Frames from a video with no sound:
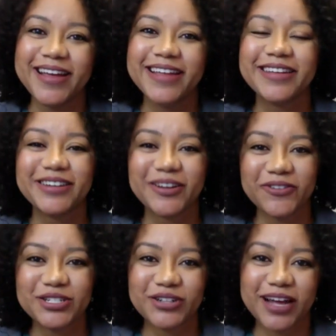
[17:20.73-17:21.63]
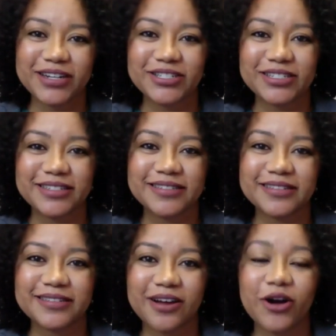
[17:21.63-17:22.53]
the different
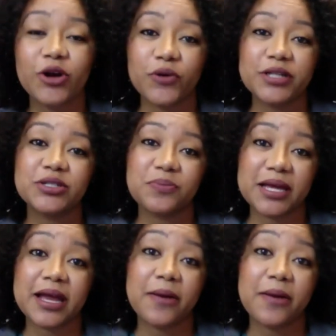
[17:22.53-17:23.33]
strategies are going to be